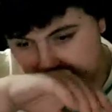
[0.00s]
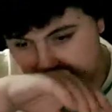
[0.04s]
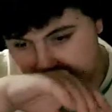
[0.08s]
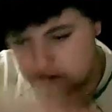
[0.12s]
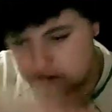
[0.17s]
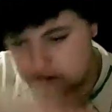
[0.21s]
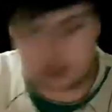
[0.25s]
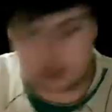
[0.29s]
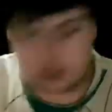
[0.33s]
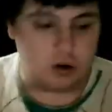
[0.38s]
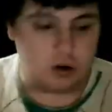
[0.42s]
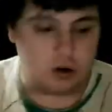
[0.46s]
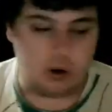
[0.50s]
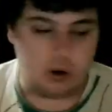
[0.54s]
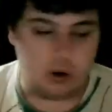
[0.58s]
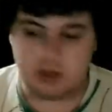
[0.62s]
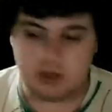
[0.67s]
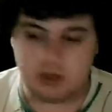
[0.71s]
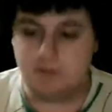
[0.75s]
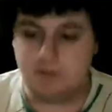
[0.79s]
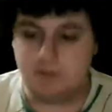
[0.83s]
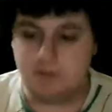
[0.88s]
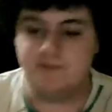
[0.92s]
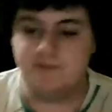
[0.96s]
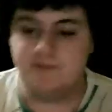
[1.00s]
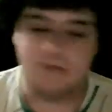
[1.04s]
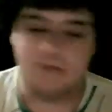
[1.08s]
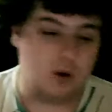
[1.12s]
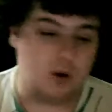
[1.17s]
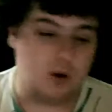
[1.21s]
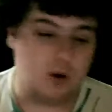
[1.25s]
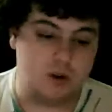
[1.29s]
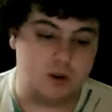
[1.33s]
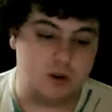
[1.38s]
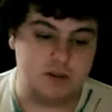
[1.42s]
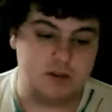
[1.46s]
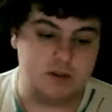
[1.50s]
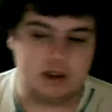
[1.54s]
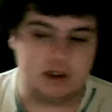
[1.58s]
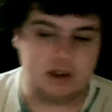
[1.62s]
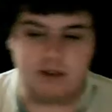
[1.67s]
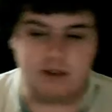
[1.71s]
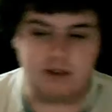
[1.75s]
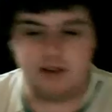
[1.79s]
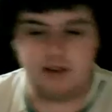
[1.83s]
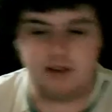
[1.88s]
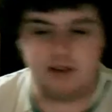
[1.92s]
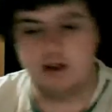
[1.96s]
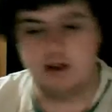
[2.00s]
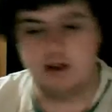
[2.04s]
Just awesome, awesome stuff.